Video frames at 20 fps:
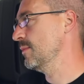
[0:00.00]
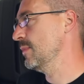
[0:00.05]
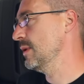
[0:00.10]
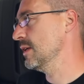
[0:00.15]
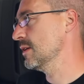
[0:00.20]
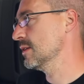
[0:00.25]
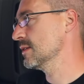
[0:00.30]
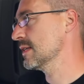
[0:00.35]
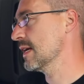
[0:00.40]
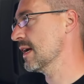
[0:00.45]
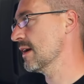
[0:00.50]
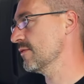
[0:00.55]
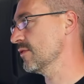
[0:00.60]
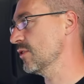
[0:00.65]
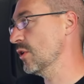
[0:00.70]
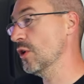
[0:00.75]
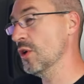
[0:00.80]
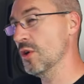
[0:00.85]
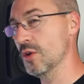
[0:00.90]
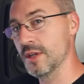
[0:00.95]
because I
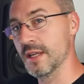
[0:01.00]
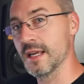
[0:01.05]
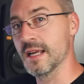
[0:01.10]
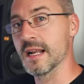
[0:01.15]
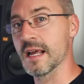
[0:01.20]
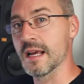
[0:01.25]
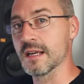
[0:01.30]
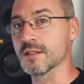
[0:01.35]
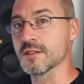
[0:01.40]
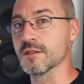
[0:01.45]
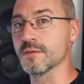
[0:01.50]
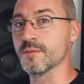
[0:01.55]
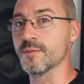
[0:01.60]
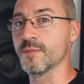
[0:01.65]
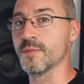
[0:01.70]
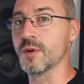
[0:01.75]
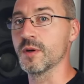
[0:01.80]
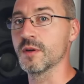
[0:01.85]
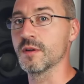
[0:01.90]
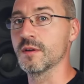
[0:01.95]
haven't heard it in action.
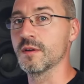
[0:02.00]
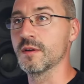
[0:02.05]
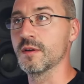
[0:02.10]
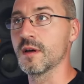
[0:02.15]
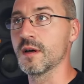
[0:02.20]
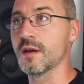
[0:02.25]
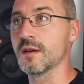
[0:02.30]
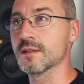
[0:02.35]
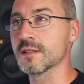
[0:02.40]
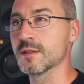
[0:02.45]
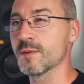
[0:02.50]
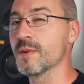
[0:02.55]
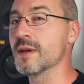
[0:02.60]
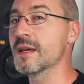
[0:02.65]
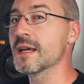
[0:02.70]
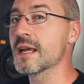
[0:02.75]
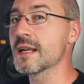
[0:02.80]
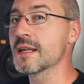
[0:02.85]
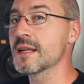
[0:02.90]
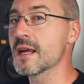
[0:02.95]
But ask me
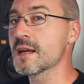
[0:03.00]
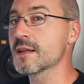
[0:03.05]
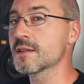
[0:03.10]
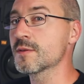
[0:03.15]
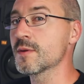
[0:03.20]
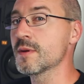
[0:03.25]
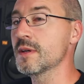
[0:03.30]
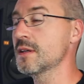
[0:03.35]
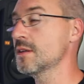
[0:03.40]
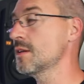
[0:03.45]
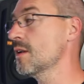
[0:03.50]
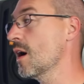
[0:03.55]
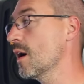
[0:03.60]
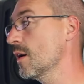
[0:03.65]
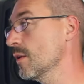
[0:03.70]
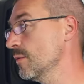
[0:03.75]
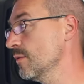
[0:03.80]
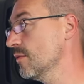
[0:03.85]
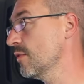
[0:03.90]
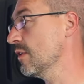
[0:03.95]
again next week and
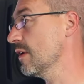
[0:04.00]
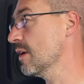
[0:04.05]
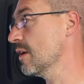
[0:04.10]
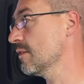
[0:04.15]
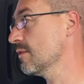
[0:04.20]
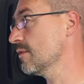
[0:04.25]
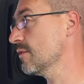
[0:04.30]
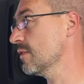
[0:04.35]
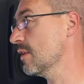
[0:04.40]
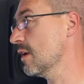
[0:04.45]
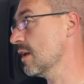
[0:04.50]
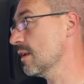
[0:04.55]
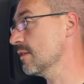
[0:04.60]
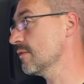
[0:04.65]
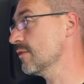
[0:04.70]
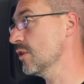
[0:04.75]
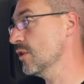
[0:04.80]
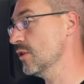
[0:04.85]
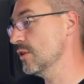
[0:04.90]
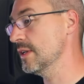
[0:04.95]
hopefully I'll
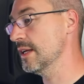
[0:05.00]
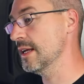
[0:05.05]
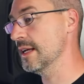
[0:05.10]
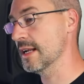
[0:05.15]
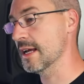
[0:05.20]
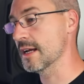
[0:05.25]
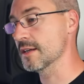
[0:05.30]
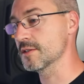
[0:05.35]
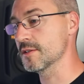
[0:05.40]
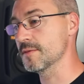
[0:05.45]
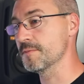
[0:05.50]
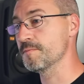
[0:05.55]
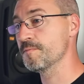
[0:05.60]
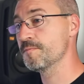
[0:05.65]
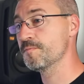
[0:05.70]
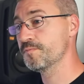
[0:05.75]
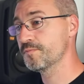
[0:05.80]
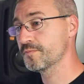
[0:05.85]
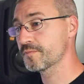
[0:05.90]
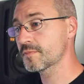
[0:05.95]
have heard it in action.
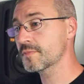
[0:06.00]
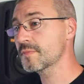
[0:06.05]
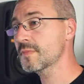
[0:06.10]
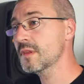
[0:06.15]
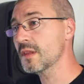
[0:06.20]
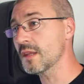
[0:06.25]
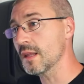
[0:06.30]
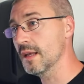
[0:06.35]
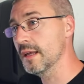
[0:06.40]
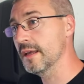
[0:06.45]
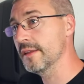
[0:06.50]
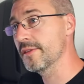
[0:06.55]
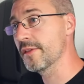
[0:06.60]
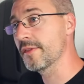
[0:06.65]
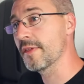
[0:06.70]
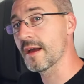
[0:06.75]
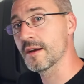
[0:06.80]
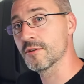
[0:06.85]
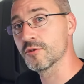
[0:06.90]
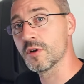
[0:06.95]
Either
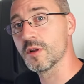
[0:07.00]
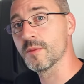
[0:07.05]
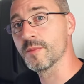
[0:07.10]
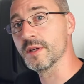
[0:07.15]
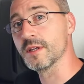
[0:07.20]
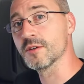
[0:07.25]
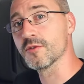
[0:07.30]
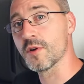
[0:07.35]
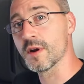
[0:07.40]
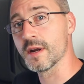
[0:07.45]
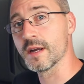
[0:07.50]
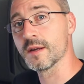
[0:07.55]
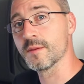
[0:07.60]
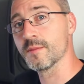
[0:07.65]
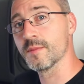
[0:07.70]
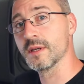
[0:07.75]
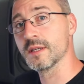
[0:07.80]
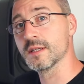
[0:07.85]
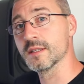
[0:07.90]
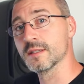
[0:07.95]
that or I'll be
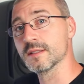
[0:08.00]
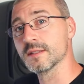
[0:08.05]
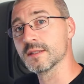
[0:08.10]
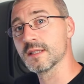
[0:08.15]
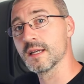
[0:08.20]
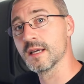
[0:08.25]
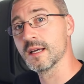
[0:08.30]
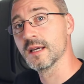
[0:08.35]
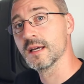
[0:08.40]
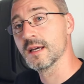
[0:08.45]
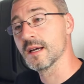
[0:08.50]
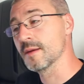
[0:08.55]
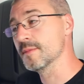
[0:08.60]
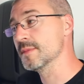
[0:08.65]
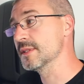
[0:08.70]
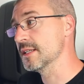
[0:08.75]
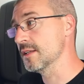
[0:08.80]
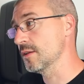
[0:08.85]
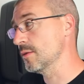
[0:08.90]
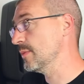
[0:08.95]
crying because
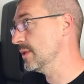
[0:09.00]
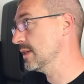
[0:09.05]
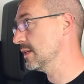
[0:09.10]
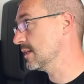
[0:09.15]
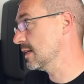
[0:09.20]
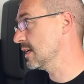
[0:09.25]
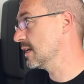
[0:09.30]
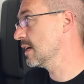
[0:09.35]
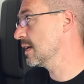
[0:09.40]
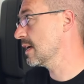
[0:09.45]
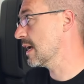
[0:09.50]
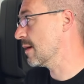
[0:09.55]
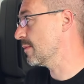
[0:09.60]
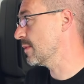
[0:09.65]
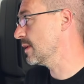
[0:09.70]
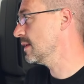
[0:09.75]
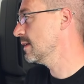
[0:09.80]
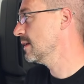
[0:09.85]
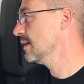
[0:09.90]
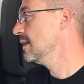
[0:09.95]
I'm still building a
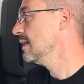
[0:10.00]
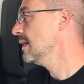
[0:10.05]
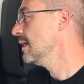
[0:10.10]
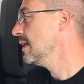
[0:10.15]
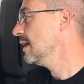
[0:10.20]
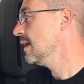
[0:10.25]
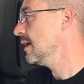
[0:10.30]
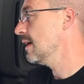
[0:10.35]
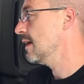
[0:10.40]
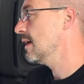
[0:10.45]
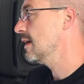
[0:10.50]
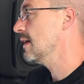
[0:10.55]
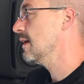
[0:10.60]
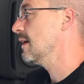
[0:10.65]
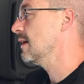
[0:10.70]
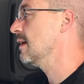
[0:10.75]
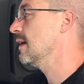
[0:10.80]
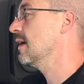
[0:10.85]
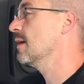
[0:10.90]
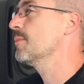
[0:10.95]
cabin.
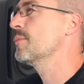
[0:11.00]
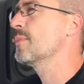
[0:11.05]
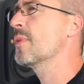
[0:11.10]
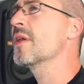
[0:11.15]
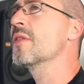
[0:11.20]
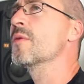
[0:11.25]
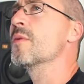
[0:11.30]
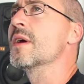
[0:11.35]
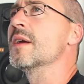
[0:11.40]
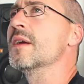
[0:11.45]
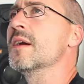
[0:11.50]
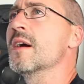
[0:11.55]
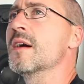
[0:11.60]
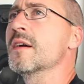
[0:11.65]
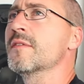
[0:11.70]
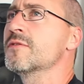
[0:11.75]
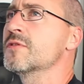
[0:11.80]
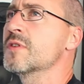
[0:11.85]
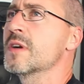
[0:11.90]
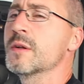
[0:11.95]
By the way,
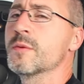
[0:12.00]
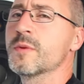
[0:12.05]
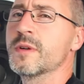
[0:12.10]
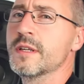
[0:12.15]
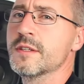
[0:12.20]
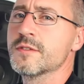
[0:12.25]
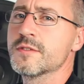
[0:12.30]
for anyone